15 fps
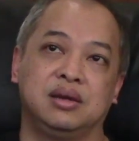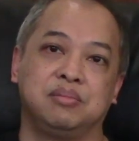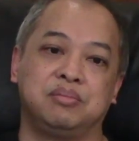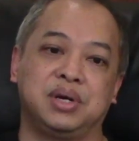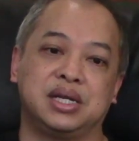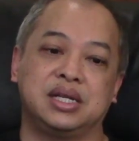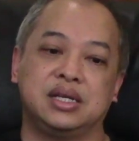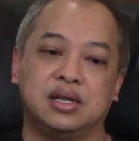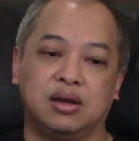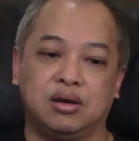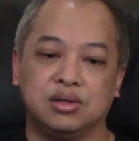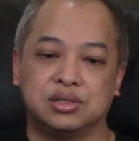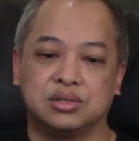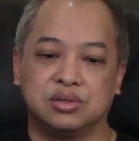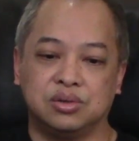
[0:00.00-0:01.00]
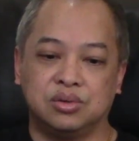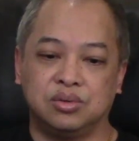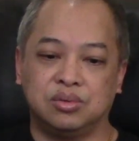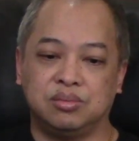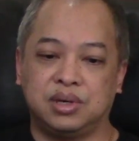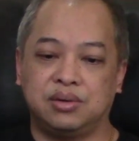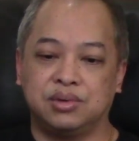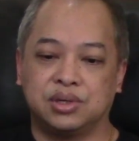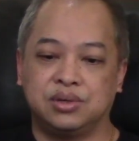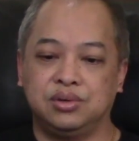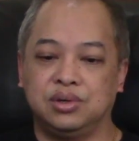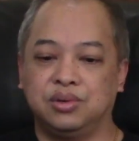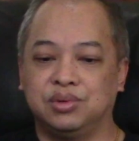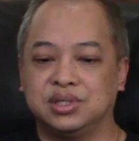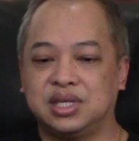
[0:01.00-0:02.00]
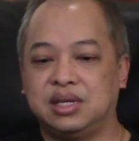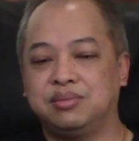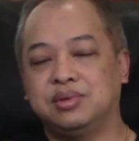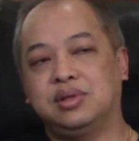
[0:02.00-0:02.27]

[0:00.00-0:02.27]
But it also, my recruiter was able